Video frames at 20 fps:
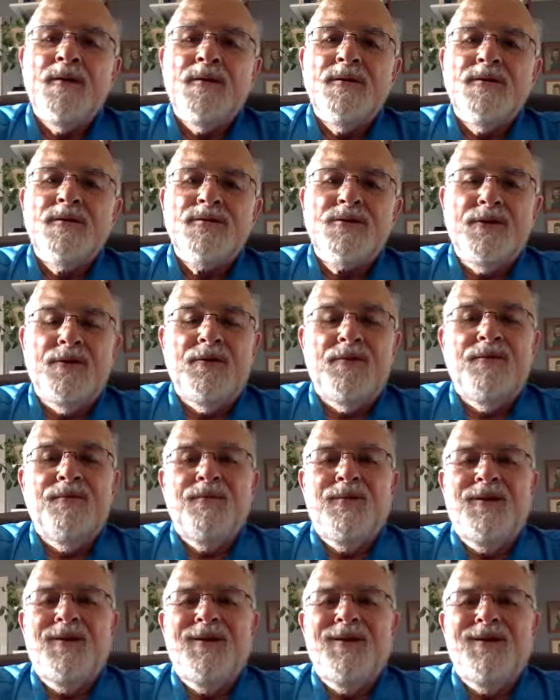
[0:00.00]
So
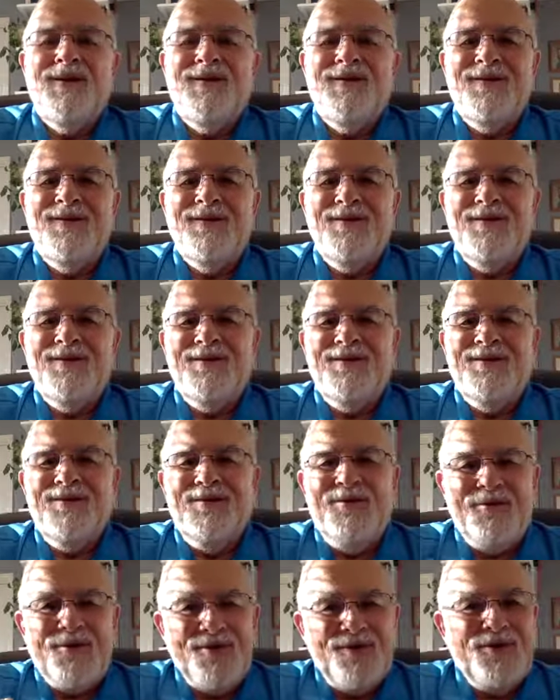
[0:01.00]

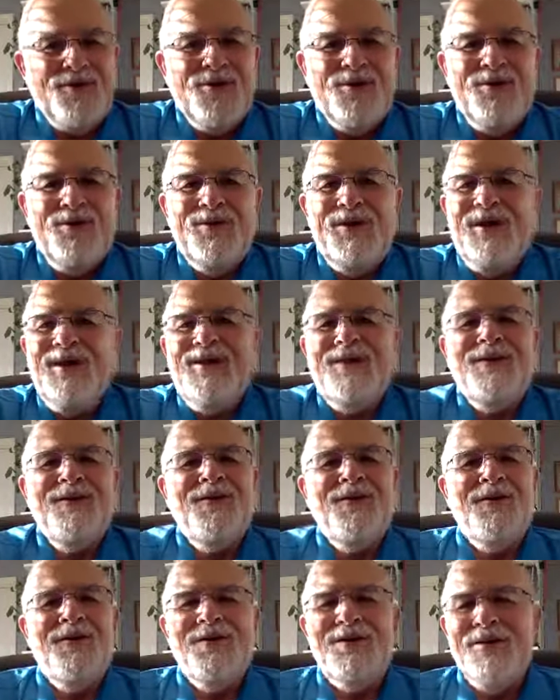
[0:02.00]
you can turn that in
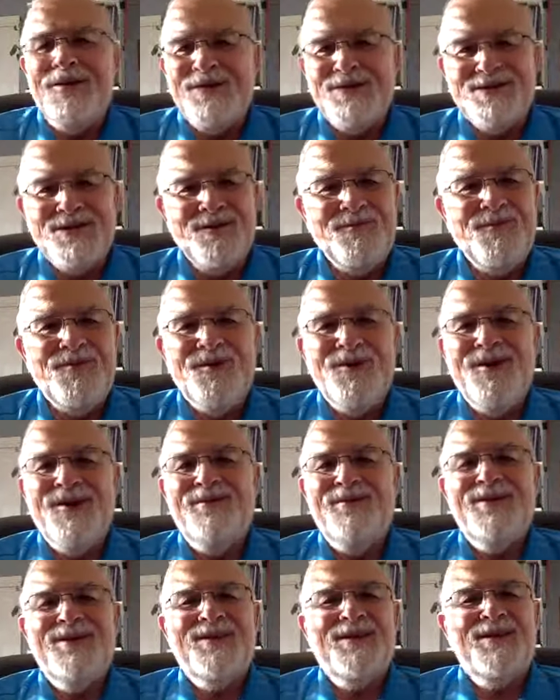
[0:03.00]
on December
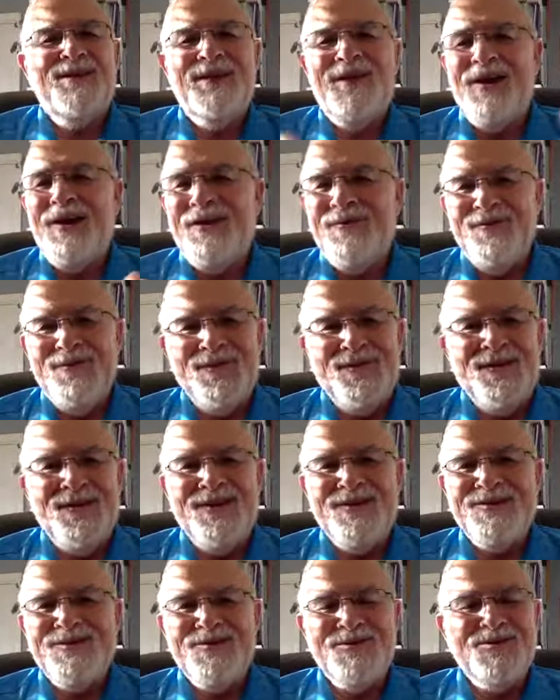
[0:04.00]
11th and
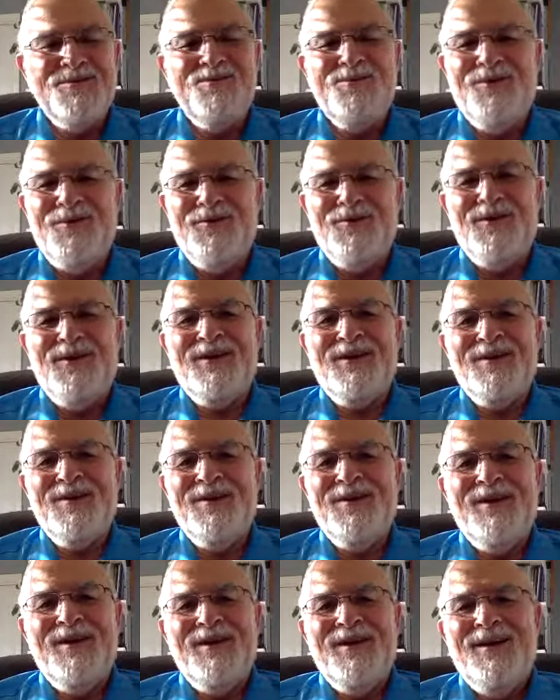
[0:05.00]
everything's just perfect.
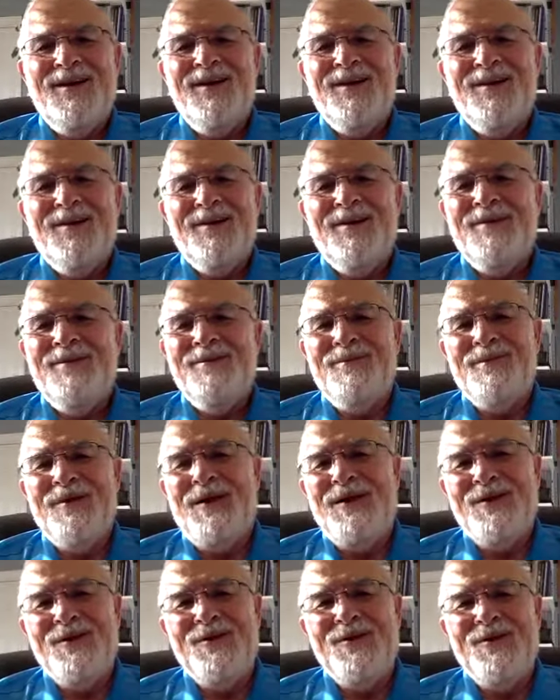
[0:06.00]

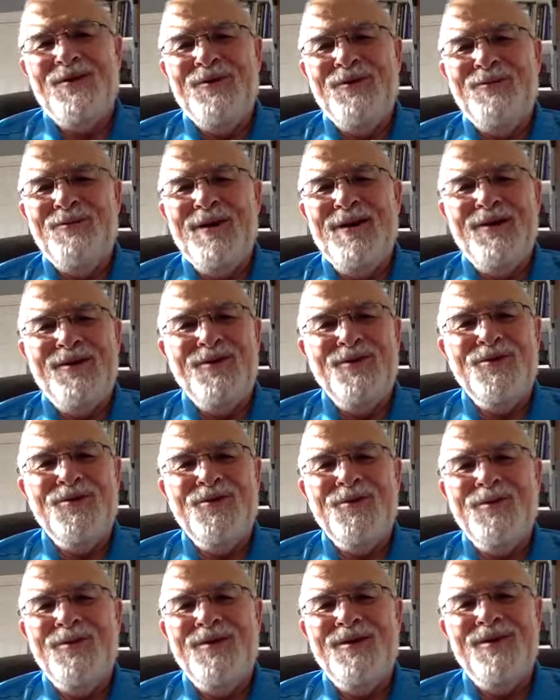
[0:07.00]
I don't know about you,
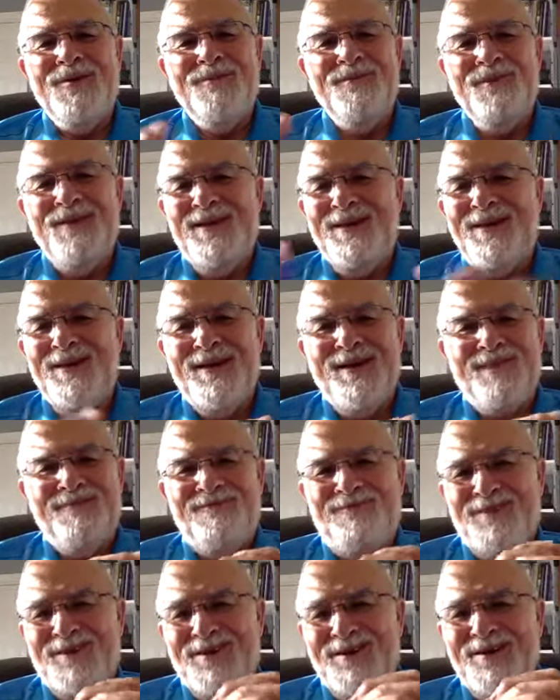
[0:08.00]
but
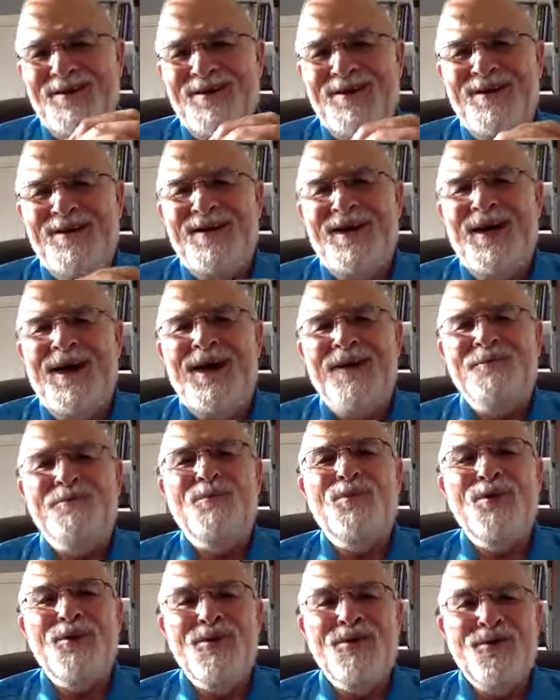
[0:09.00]
I'd
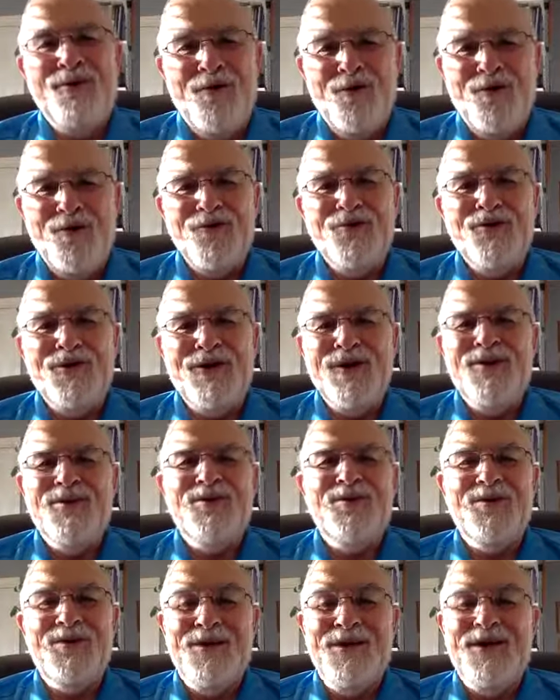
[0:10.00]
put it all
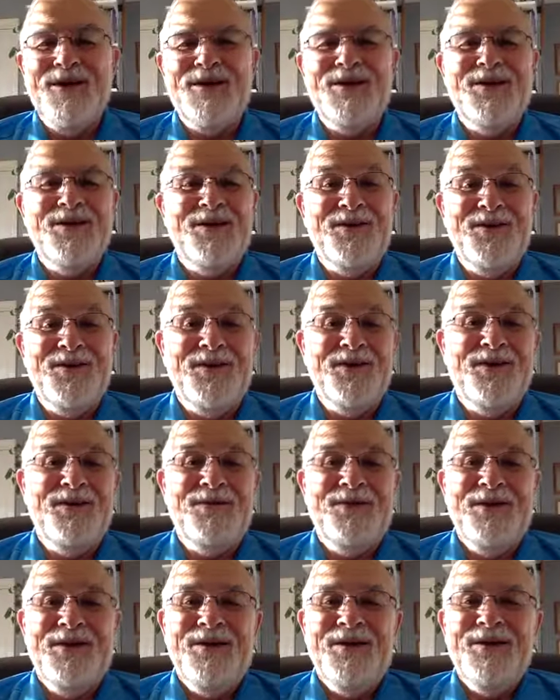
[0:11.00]
together and I'd get it done
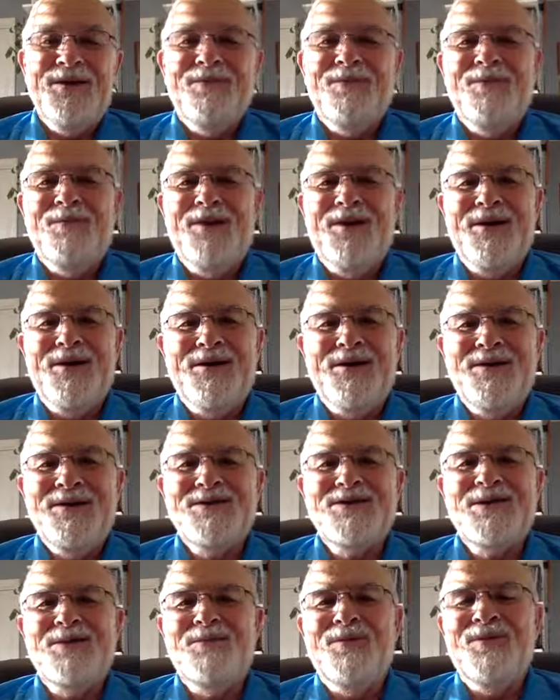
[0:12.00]
by
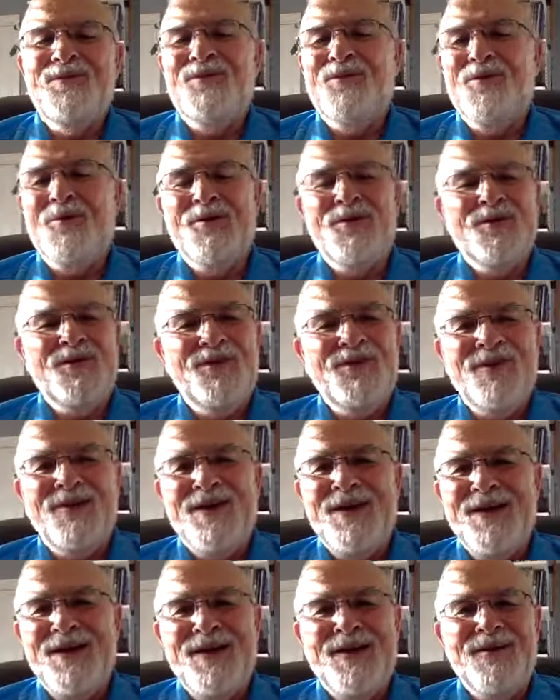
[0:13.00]
December 4th, and then
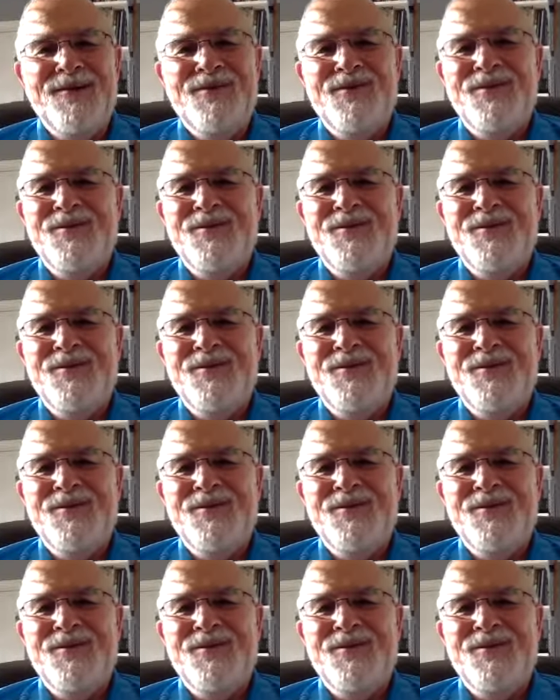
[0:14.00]
I have